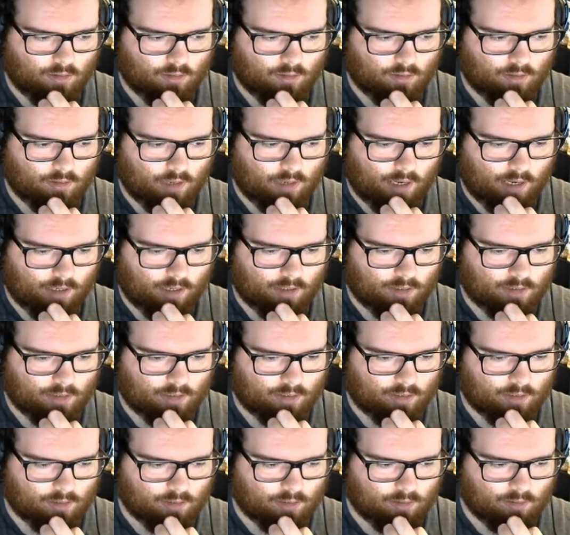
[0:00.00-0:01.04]

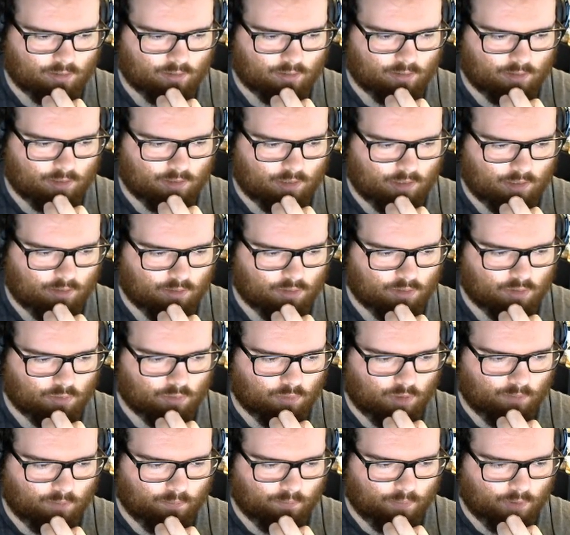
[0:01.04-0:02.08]
x equal to
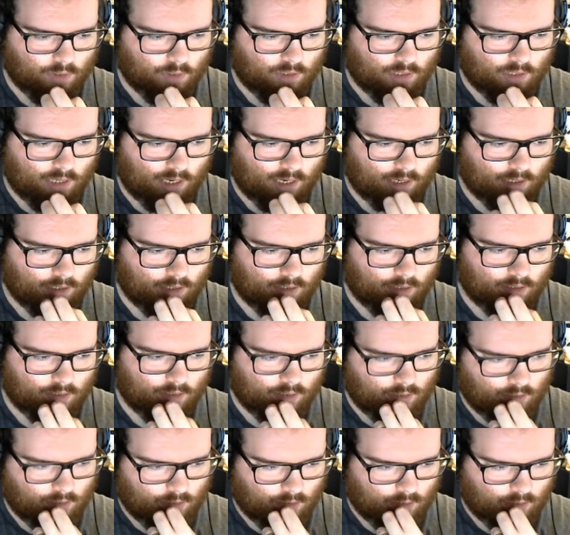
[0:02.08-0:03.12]
1.9,
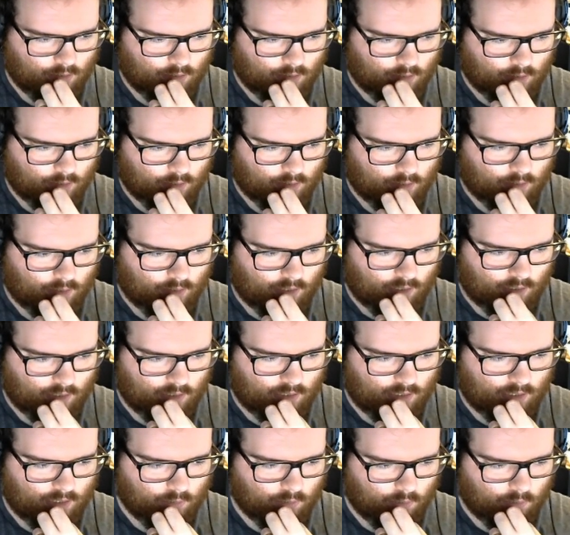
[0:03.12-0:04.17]
then
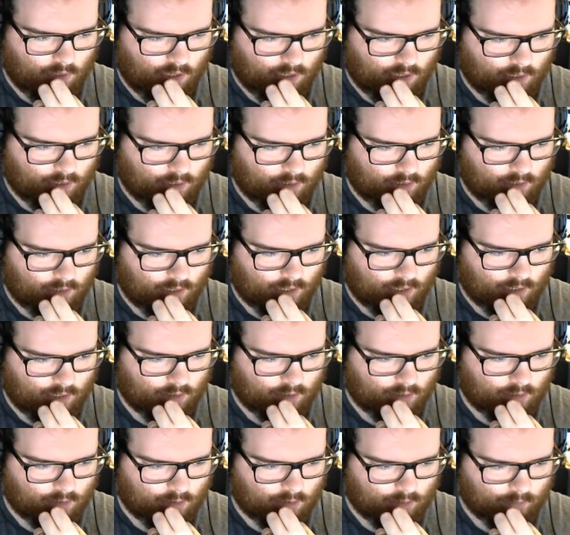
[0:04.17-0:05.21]
dy
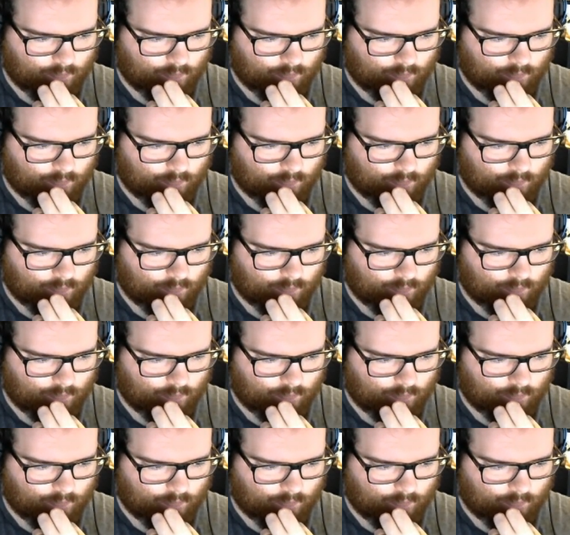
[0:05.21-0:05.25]
dx